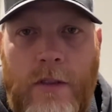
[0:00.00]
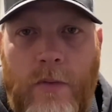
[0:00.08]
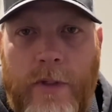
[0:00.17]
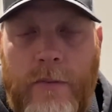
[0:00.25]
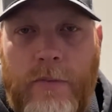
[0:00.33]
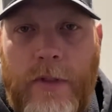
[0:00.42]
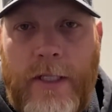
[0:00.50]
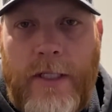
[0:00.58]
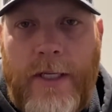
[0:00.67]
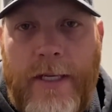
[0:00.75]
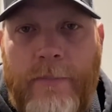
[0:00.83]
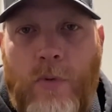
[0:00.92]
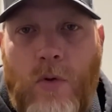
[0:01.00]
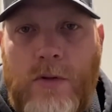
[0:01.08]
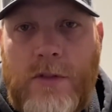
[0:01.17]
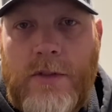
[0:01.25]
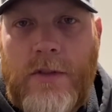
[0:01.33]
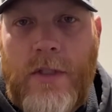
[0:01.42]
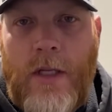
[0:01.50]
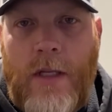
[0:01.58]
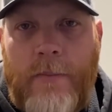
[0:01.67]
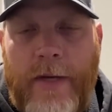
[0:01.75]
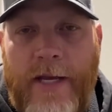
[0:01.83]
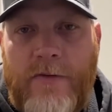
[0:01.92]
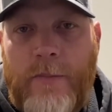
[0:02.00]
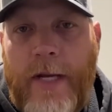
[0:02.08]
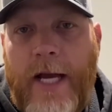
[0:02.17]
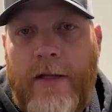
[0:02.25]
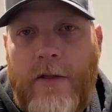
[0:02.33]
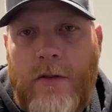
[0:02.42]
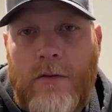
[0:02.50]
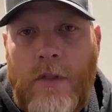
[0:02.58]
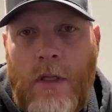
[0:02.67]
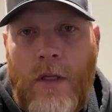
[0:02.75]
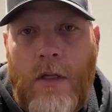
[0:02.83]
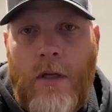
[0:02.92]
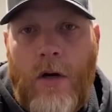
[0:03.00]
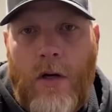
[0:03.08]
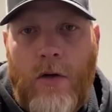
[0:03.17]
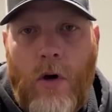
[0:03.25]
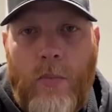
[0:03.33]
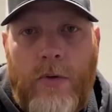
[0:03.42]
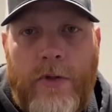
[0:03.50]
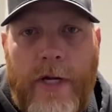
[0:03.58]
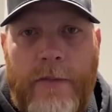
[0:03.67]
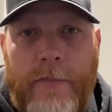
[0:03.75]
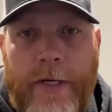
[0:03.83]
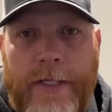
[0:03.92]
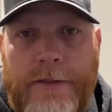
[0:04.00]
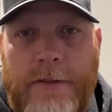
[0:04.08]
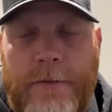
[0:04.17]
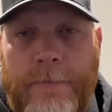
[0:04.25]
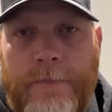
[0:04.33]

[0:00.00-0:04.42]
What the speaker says: we completed a porcelain paver patio on open graded base.